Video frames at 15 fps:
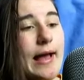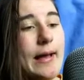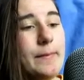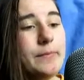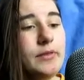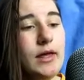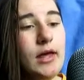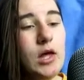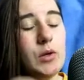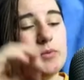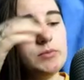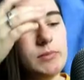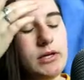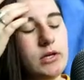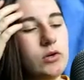app that
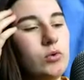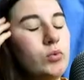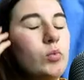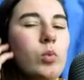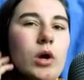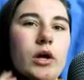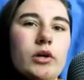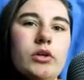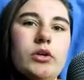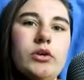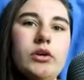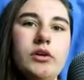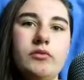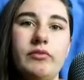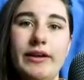helps me called
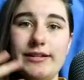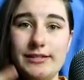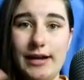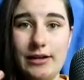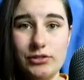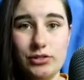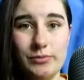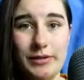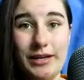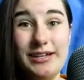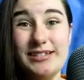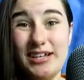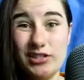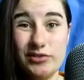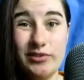WorkU. It reads it out to me, and
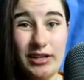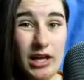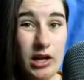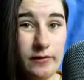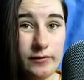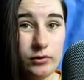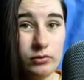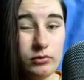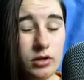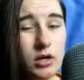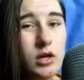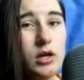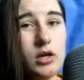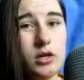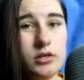it's actually really helpful.
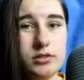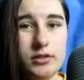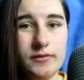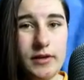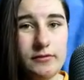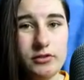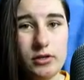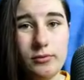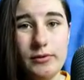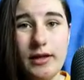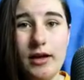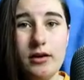So if you have trouble with